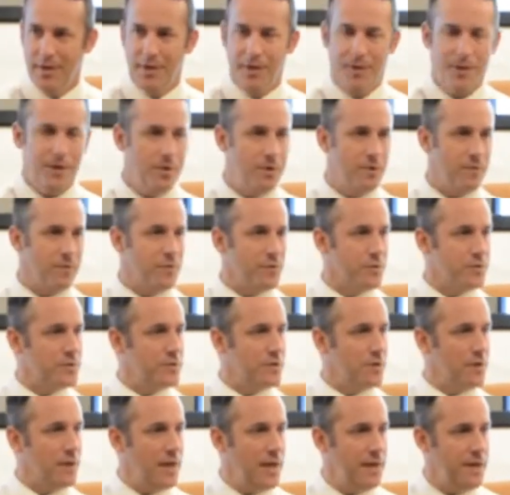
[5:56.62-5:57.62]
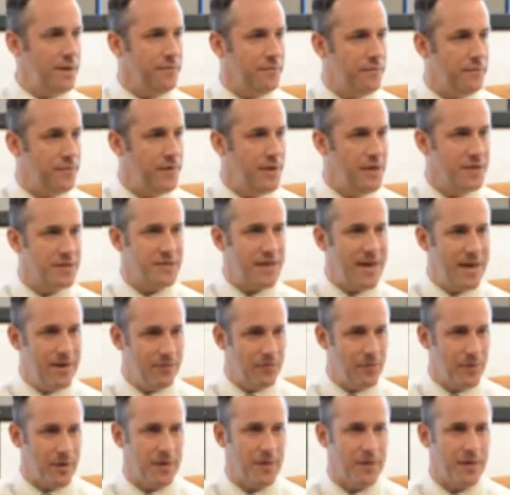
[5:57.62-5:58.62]
The universal life. It's
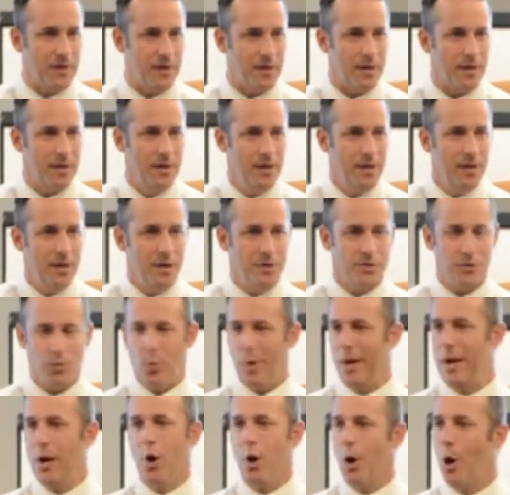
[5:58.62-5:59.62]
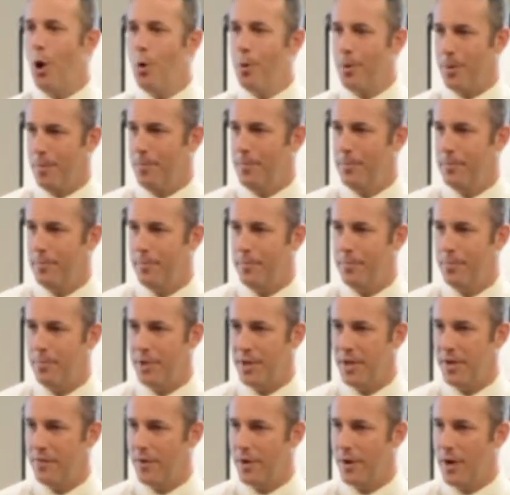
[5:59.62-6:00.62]
everything. So we don't own them,
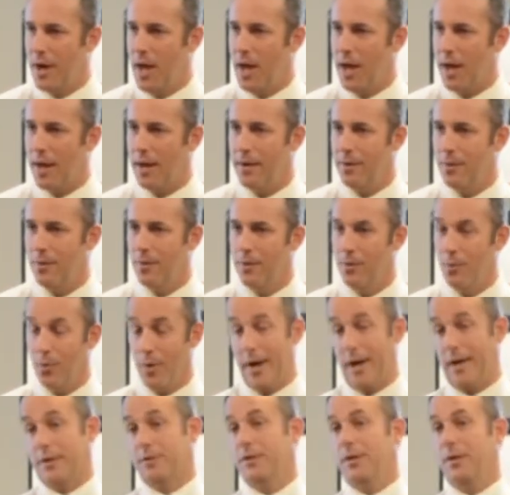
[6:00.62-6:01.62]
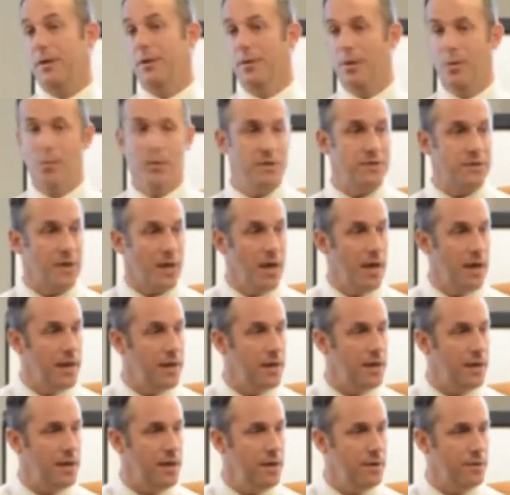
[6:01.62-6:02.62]
believe it or not. We're actually the only ones that
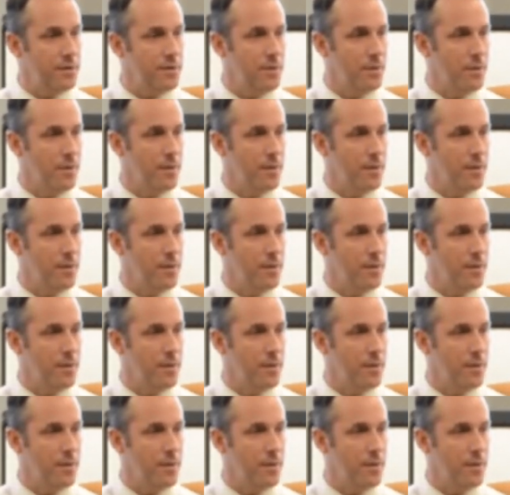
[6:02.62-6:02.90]
kind of adhere to